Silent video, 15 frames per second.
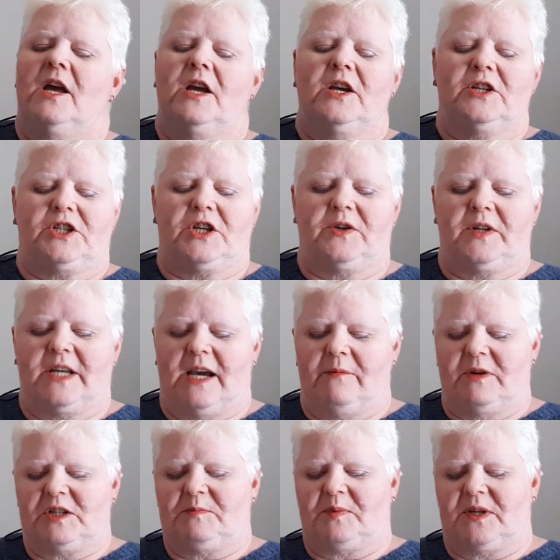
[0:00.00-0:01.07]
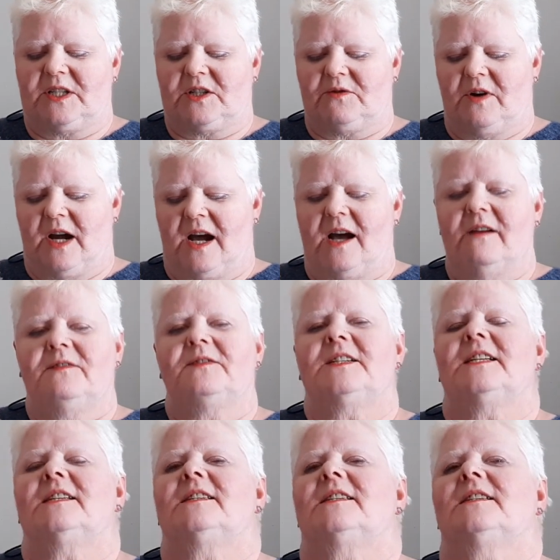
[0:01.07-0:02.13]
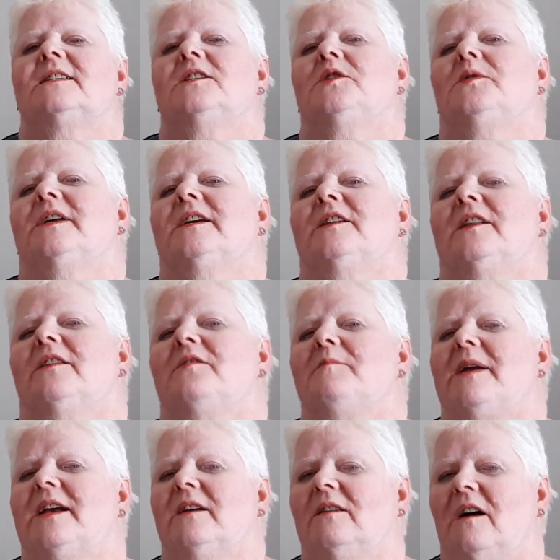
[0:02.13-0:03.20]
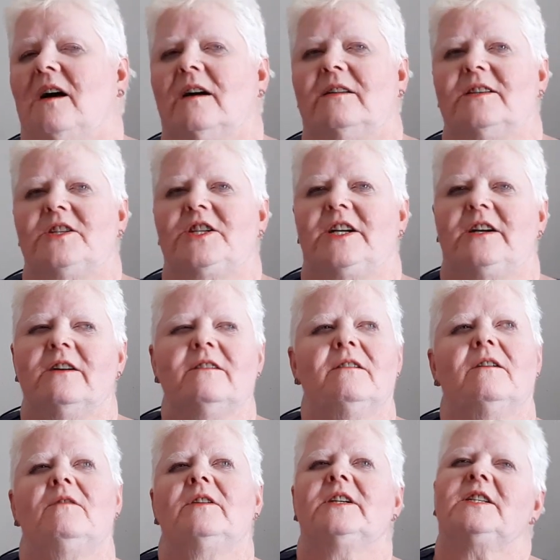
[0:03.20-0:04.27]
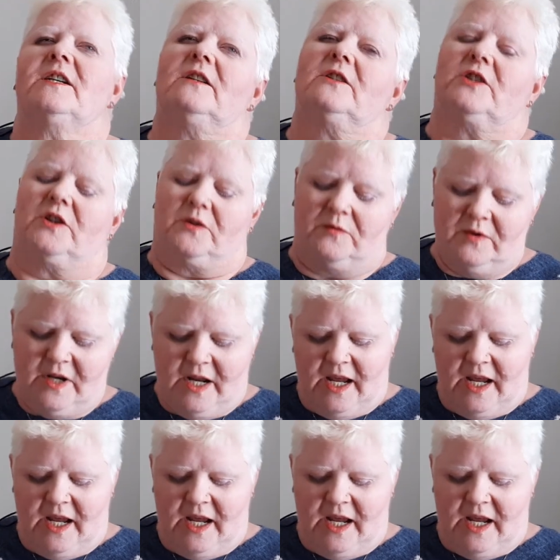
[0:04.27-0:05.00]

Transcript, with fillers: Judy at Which Bees Craft is doing another make along this year, only till June.